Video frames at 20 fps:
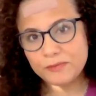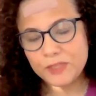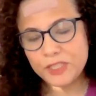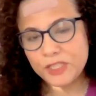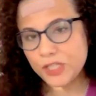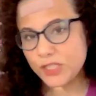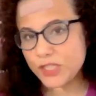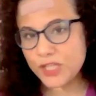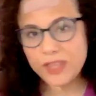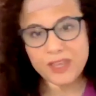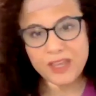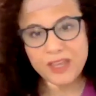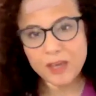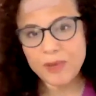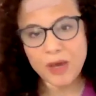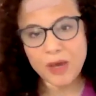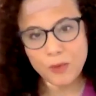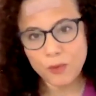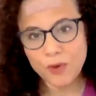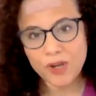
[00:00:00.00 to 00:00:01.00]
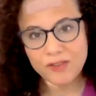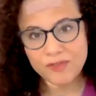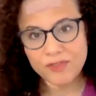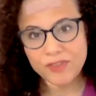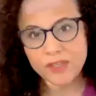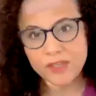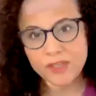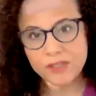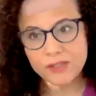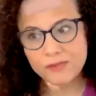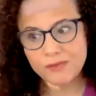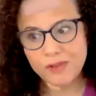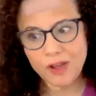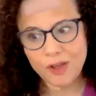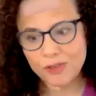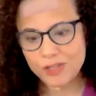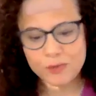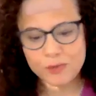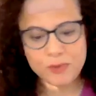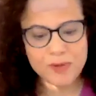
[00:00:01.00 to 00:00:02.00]
just to think about what if
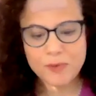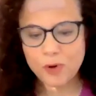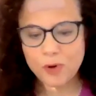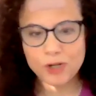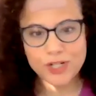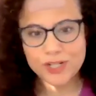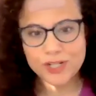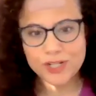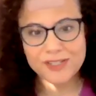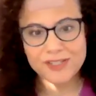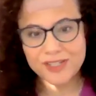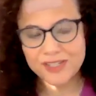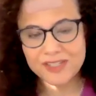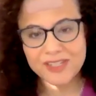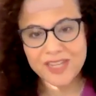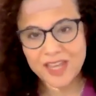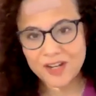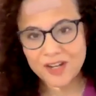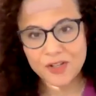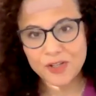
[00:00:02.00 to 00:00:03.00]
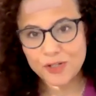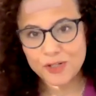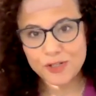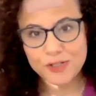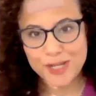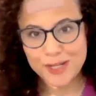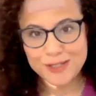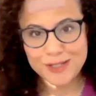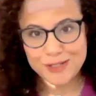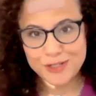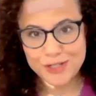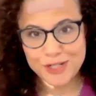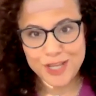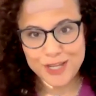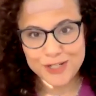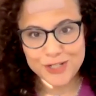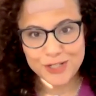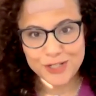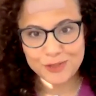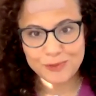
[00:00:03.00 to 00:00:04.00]
all the Supreme Court justices had a good sex
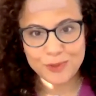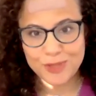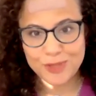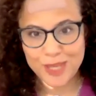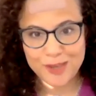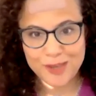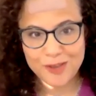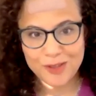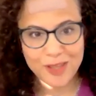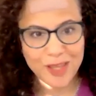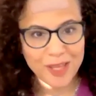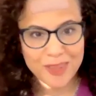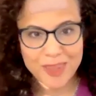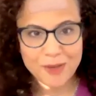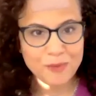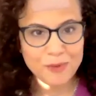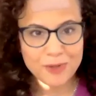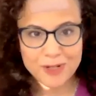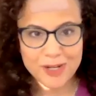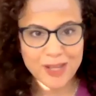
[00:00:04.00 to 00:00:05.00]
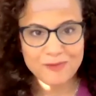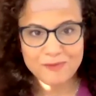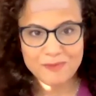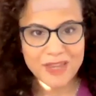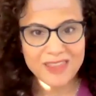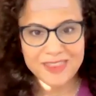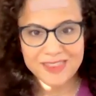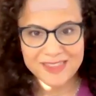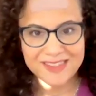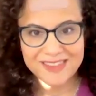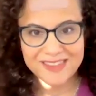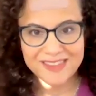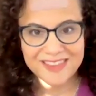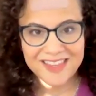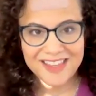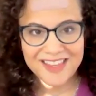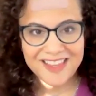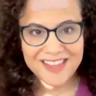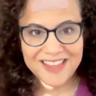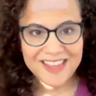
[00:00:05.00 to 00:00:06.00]
education, would they, like, they wouldn't have made,
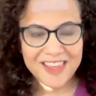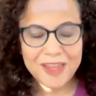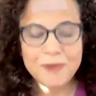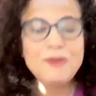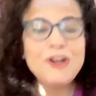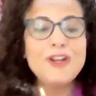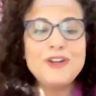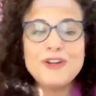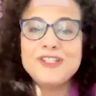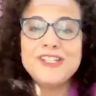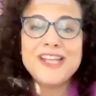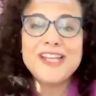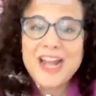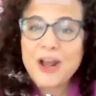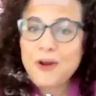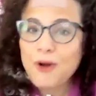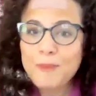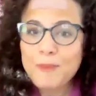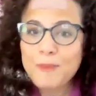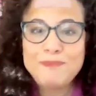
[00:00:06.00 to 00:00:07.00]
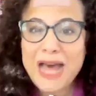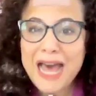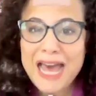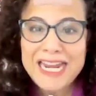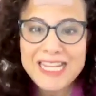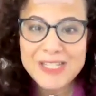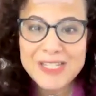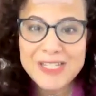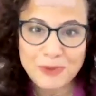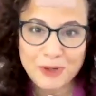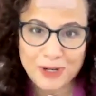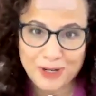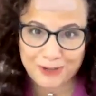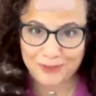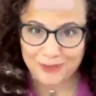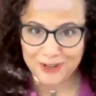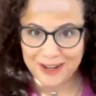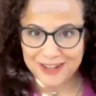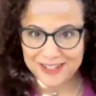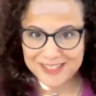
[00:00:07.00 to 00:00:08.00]
they would understand how our bodies work,
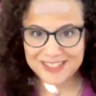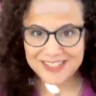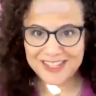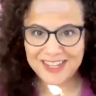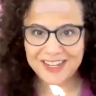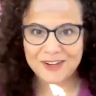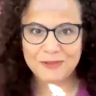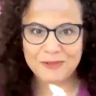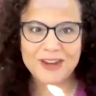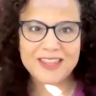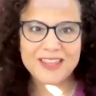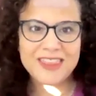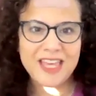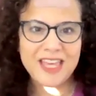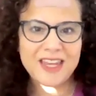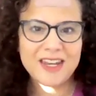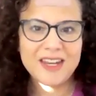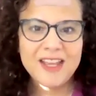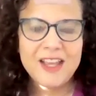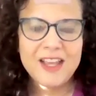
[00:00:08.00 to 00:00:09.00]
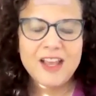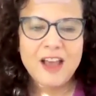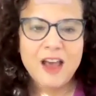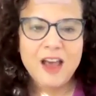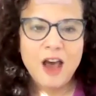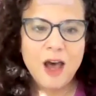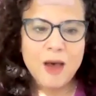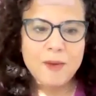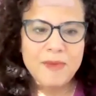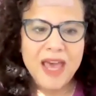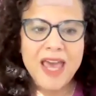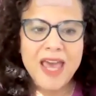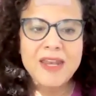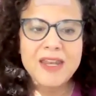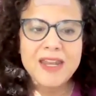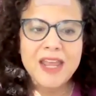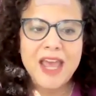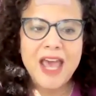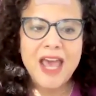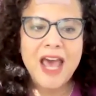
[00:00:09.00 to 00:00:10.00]
for God's sake, right? That
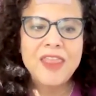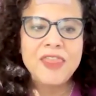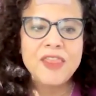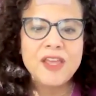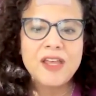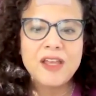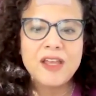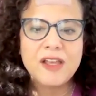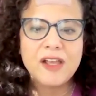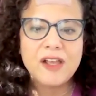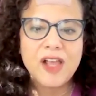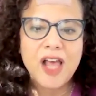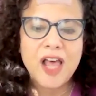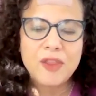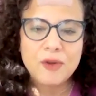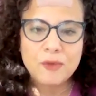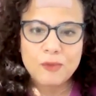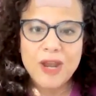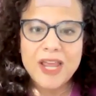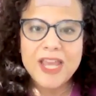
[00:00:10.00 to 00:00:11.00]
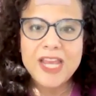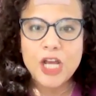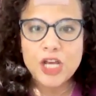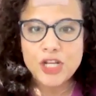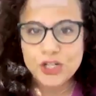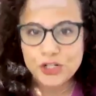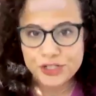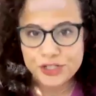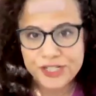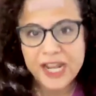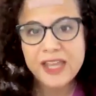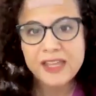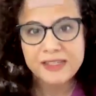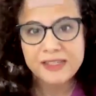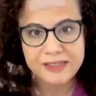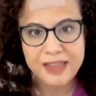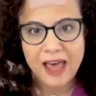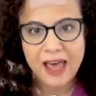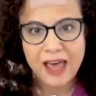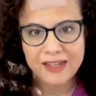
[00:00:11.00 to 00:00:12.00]
and the right
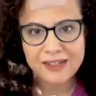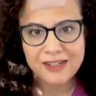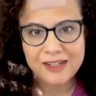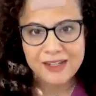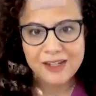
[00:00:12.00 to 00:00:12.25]
understands that,